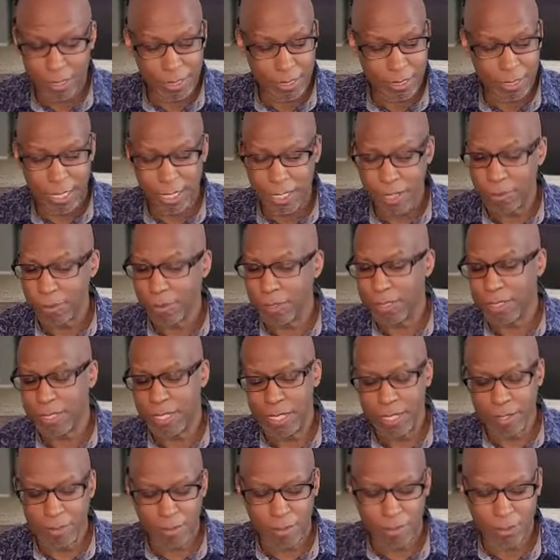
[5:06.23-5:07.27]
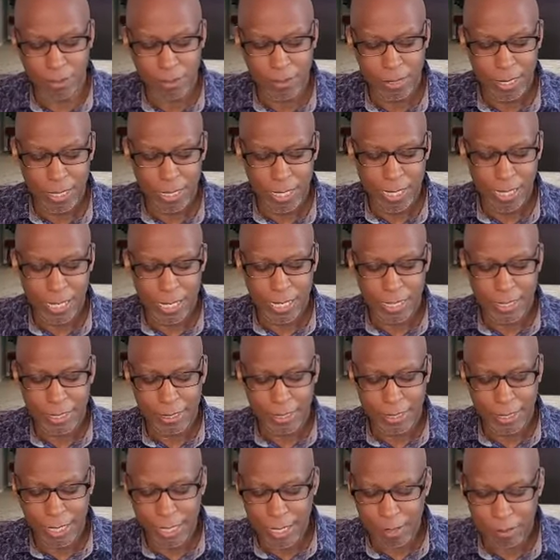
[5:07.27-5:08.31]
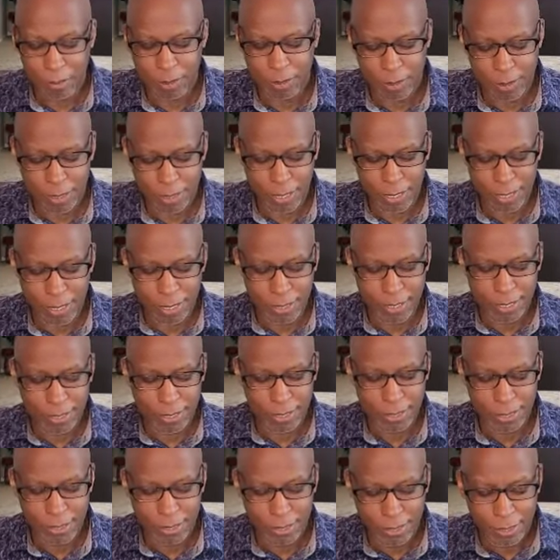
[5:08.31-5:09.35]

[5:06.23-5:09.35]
that that's what saves you and james is saying